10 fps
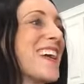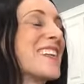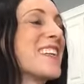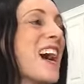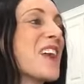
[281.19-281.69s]

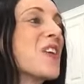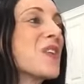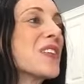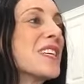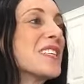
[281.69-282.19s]
Not
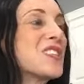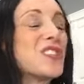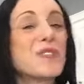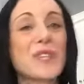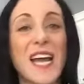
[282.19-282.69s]
only do
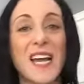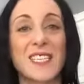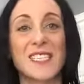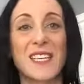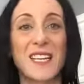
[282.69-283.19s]
you
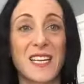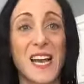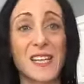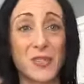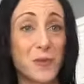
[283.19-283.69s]
get the
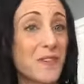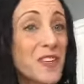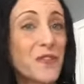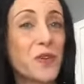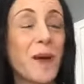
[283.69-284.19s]
guide, so even
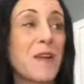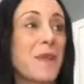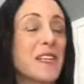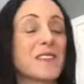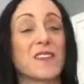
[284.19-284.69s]
if you buy
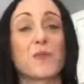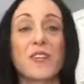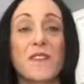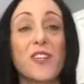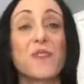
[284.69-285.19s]
basic, we're
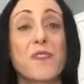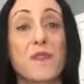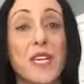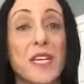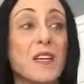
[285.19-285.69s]
giving you
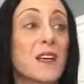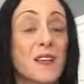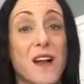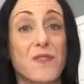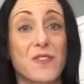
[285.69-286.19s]
3
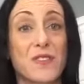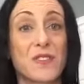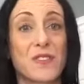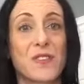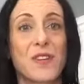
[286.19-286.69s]
covers.
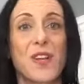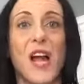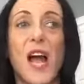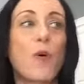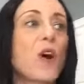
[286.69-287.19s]

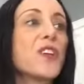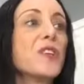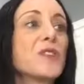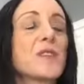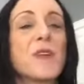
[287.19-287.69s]
I want
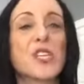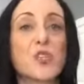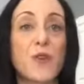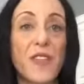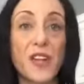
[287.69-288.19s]
you to make
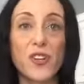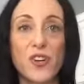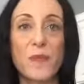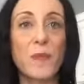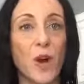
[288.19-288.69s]
sure that
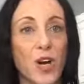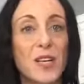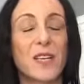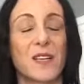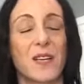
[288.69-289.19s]
your
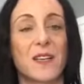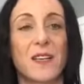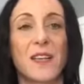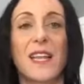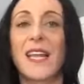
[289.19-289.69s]
marketing
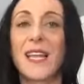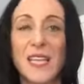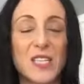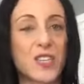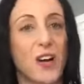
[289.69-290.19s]

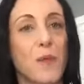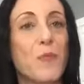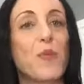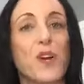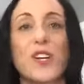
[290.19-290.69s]
is on
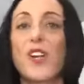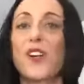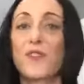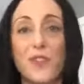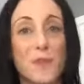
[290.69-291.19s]
point
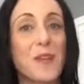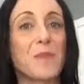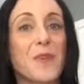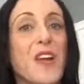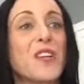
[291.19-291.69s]
for the
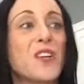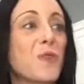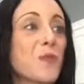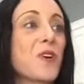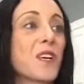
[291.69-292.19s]
people that you
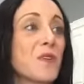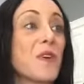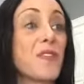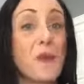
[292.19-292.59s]
are working with.